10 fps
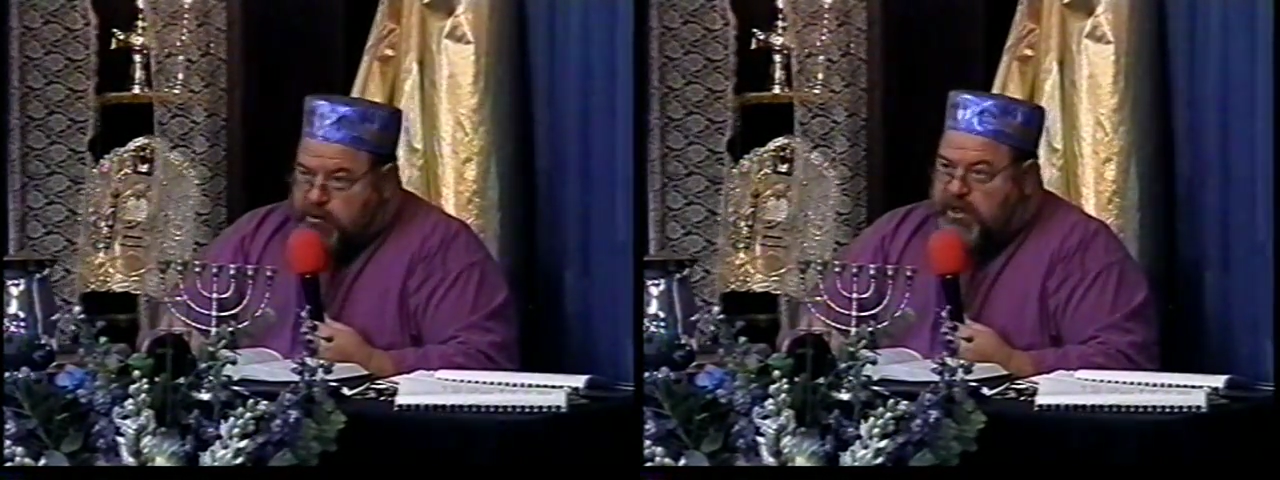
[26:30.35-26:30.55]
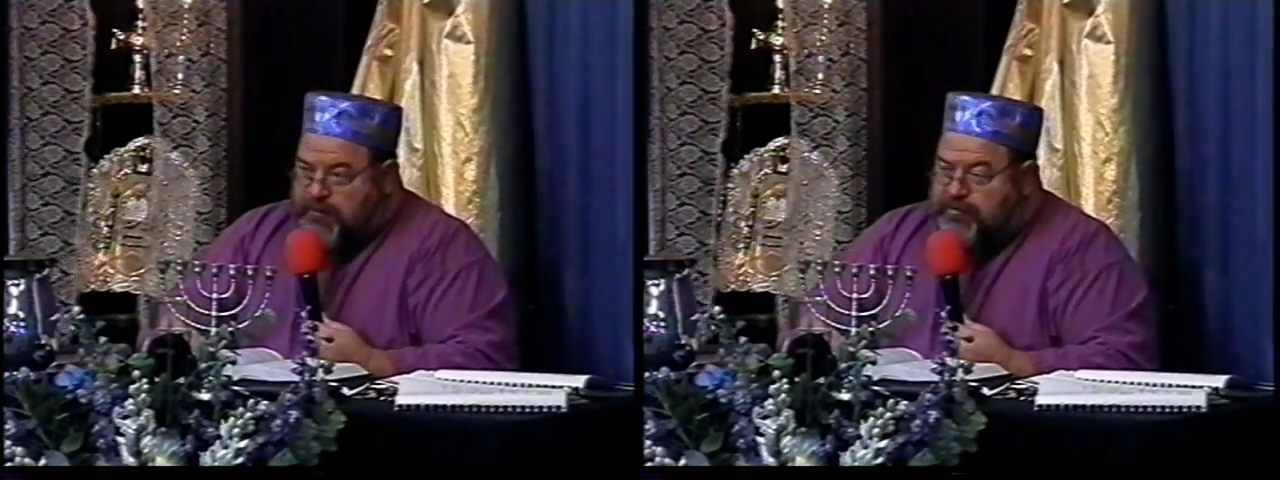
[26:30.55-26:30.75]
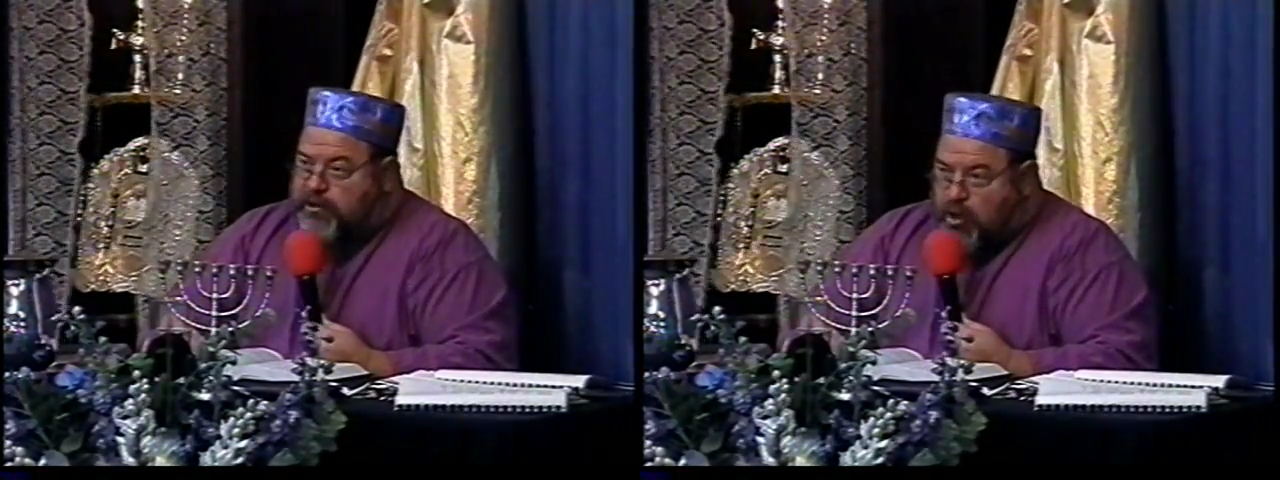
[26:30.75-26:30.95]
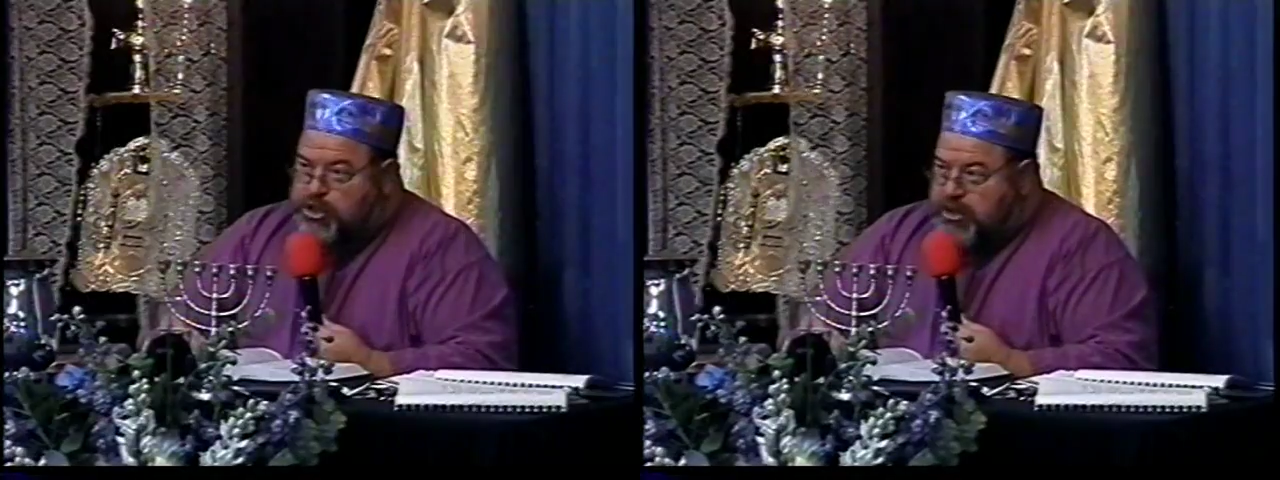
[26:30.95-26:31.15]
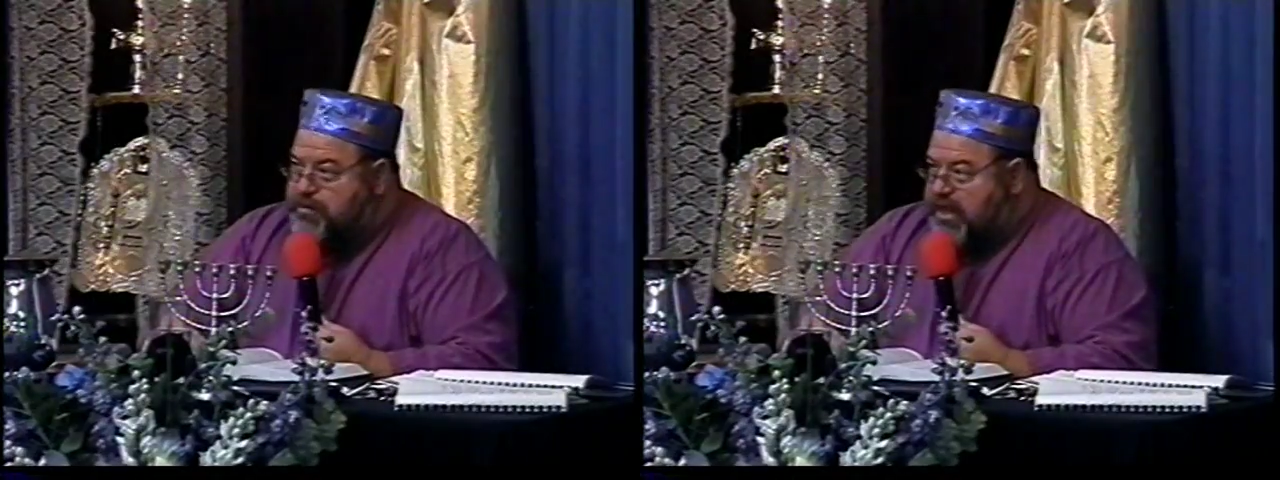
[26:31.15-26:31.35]
looking for the
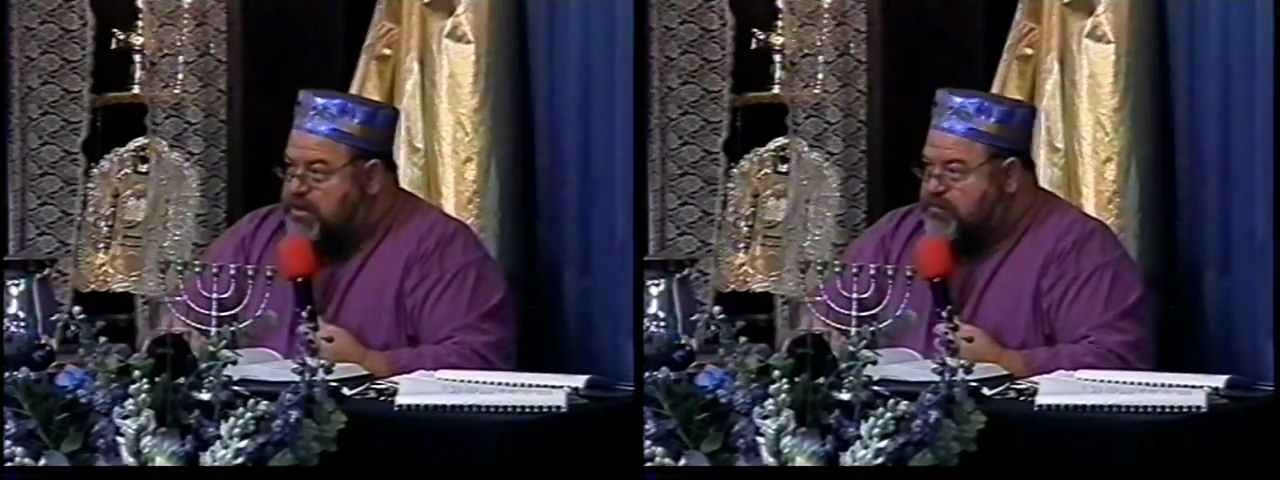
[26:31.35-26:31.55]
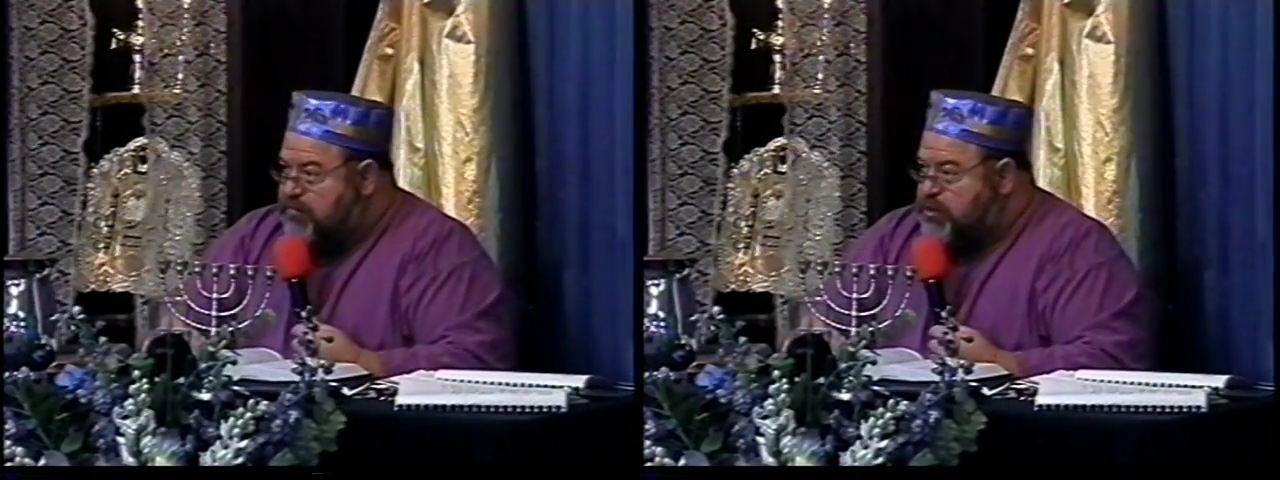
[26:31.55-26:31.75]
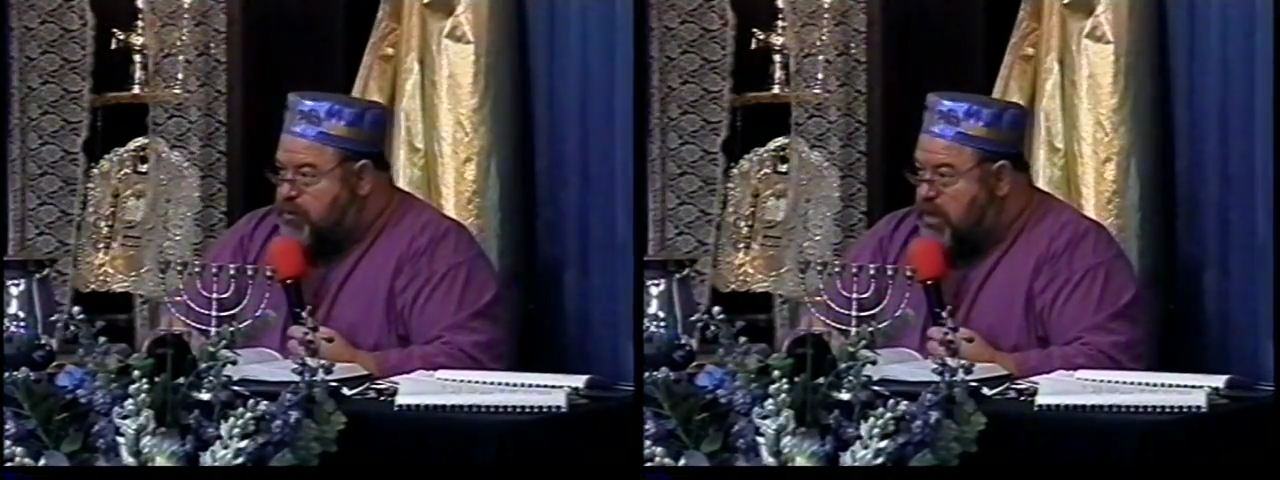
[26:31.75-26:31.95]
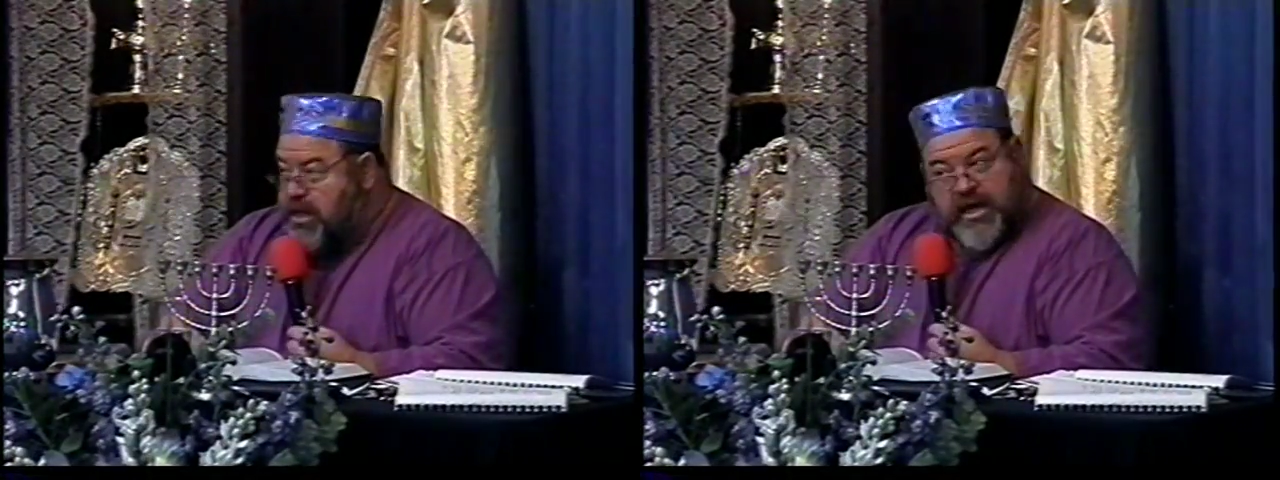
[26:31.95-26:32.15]
lost sheep of the house of Israel.